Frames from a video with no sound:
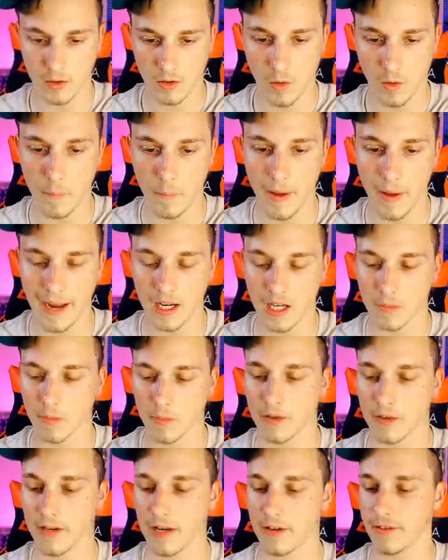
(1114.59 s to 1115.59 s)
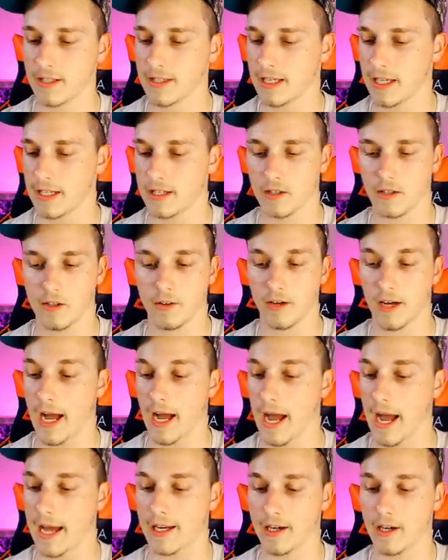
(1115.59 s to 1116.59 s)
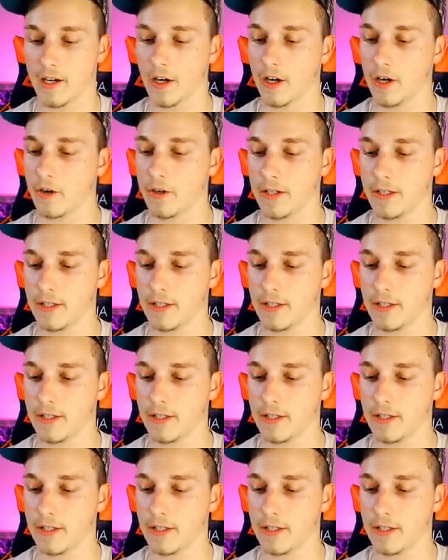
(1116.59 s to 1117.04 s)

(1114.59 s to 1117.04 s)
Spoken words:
What pack is my favorite, Setsu? I don't know.